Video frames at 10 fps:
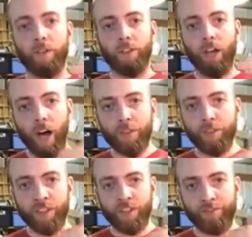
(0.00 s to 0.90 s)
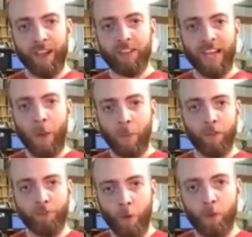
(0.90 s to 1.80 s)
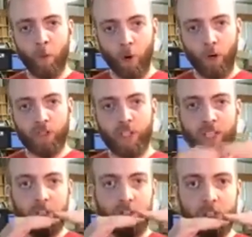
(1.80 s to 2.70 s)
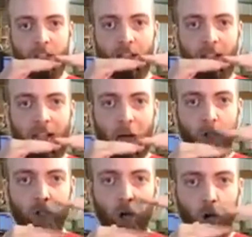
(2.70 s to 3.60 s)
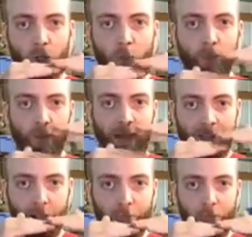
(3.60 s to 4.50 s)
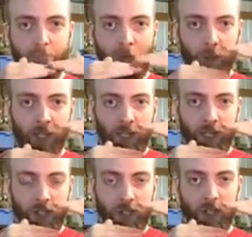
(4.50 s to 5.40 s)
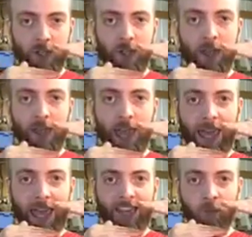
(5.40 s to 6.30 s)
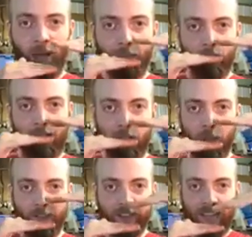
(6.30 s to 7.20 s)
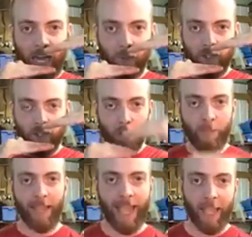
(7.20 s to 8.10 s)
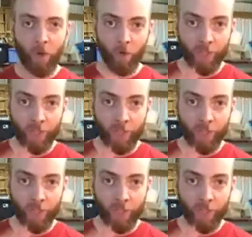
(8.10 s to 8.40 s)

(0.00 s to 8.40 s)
The other thing that affects how well a foamy works is how tall your blocking for mounting it is and whether or not you have a downward sloping angle.